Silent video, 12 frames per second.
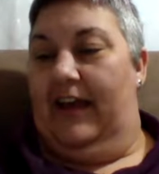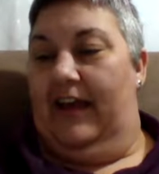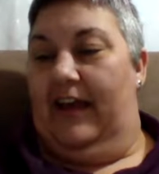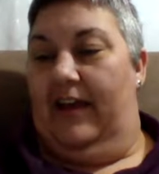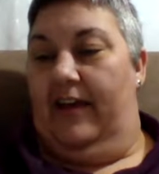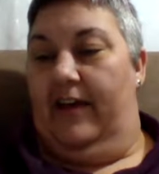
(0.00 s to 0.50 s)

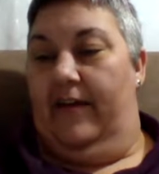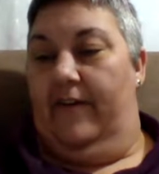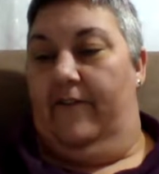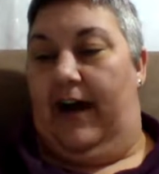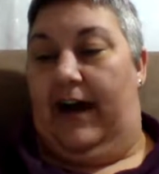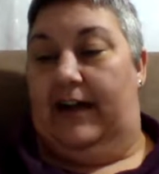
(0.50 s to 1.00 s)
If
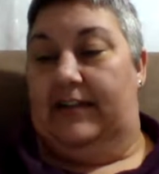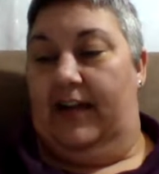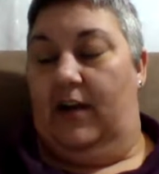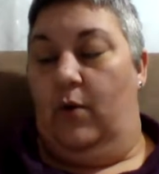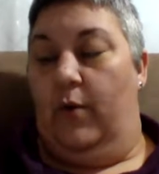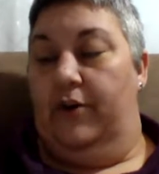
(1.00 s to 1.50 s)
I
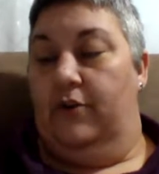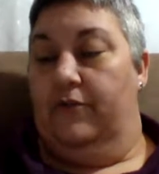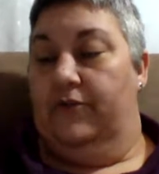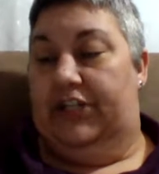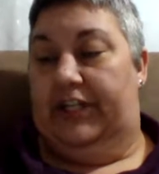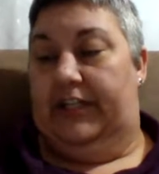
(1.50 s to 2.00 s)
take away your
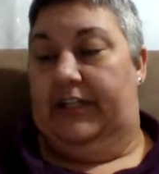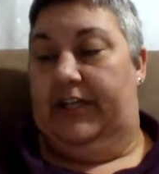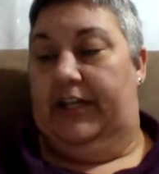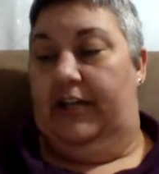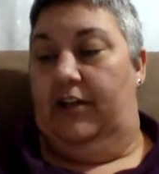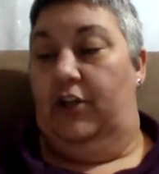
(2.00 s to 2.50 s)

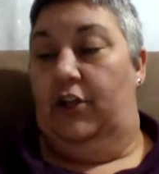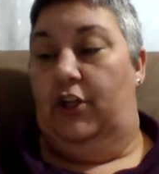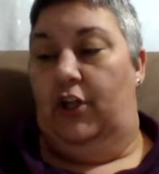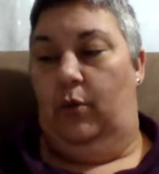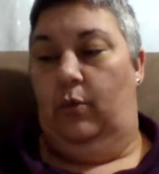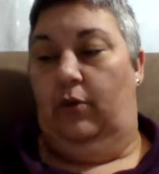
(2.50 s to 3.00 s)
virginity,
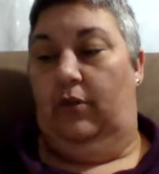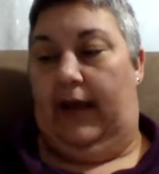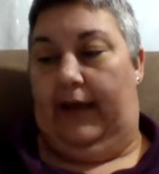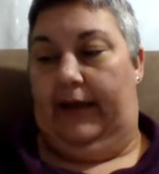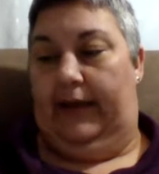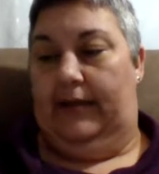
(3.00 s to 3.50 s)
you will
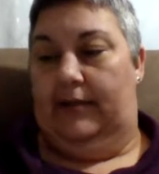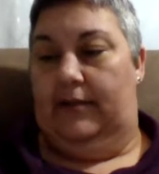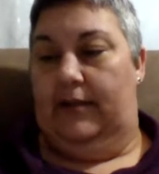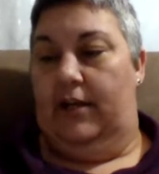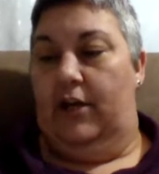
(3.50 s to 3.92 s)
like it.